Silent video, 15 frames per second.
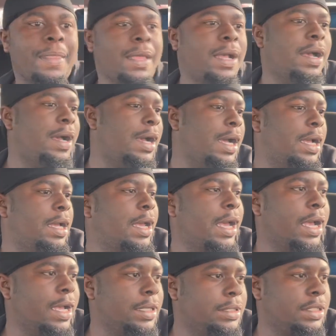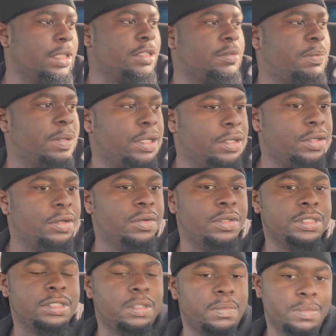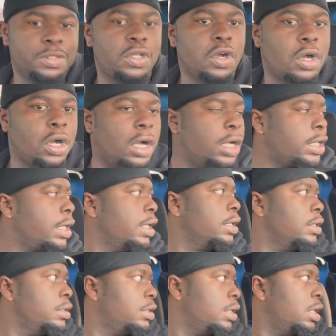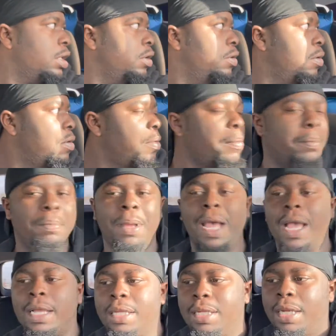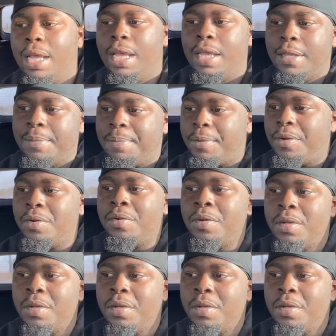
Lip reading: I had just been doing some talking. So back in April,